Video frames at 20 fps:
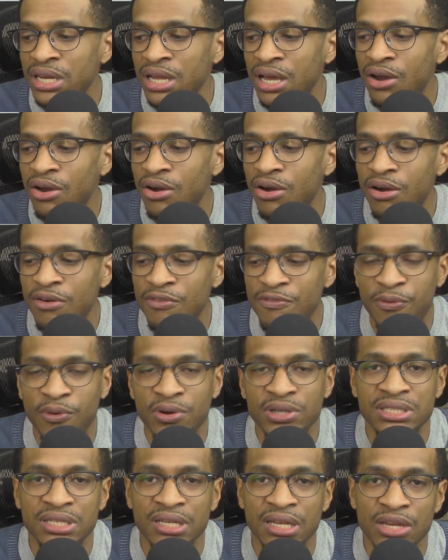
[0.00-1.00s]
Now,
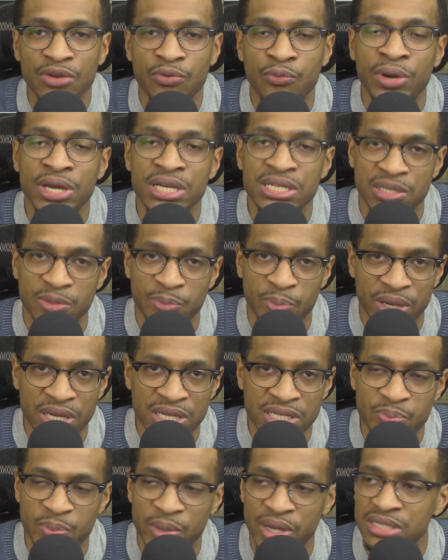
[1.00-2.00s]
unfortunately, rest in
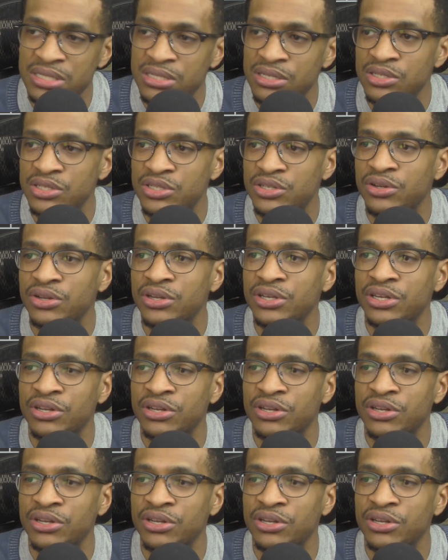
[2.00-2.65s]
peace, my sister.